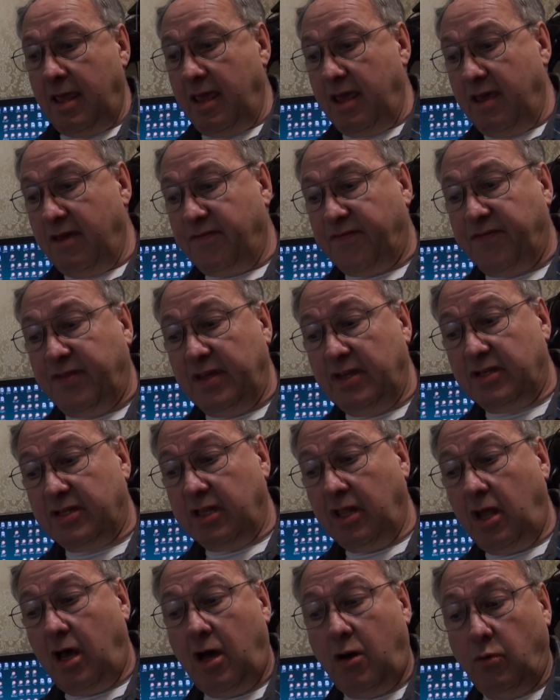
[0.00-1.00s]
If this
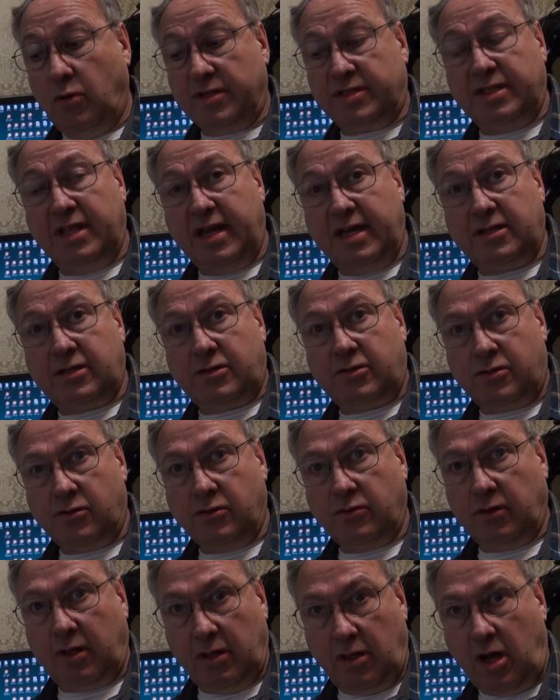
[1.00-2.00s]
law was not
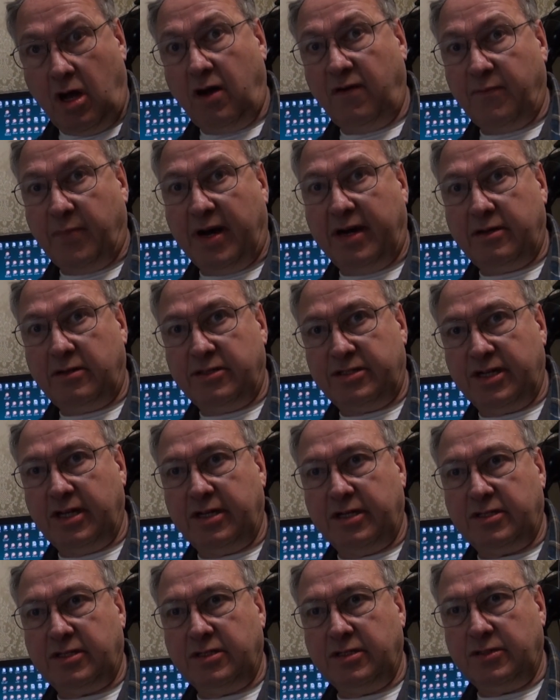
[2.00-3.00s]
true, the law of
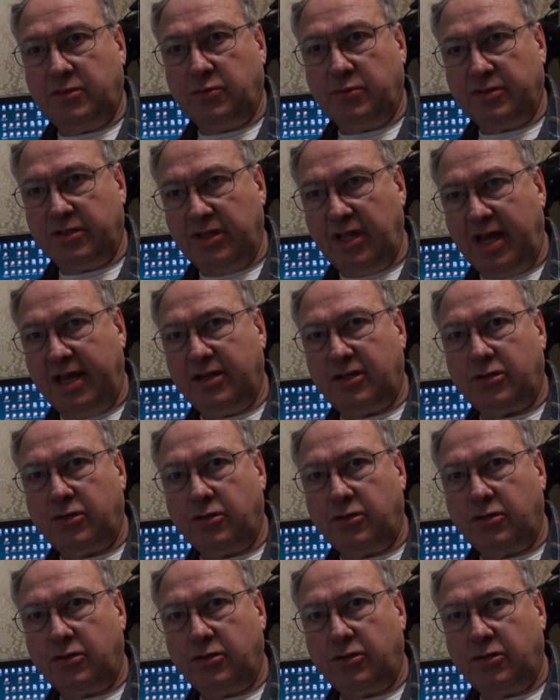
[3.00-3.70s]
biogenesis was not